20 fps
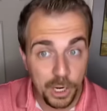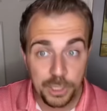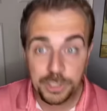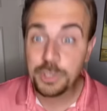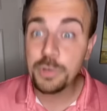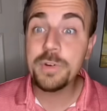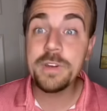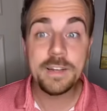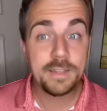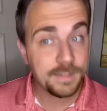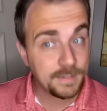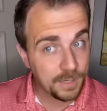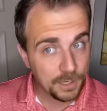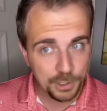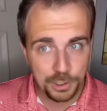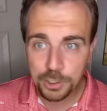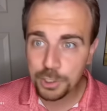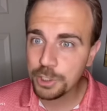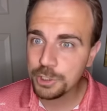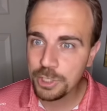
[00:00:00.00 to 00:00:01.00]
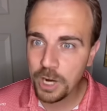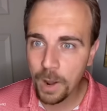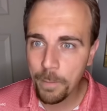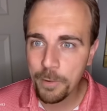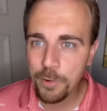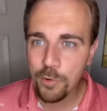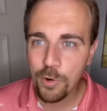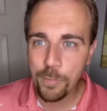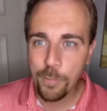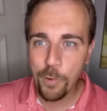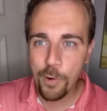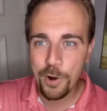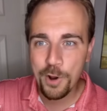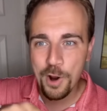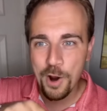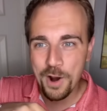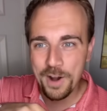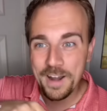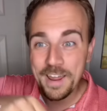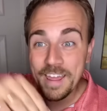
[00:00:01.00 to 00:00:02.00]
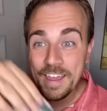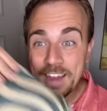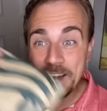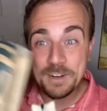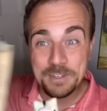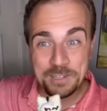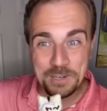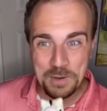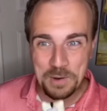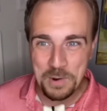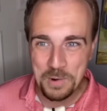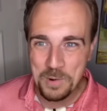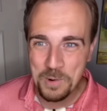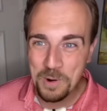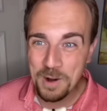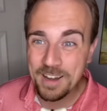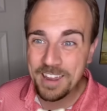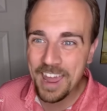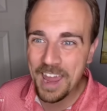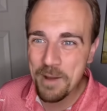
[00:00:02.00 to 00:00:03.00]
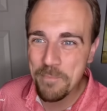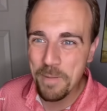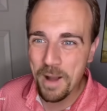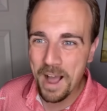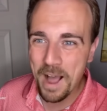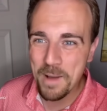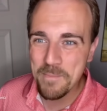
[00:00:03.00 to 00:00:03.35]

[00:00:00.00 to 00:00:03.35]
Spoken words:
you did such a good job on your report card, here's a unicorn cake pop.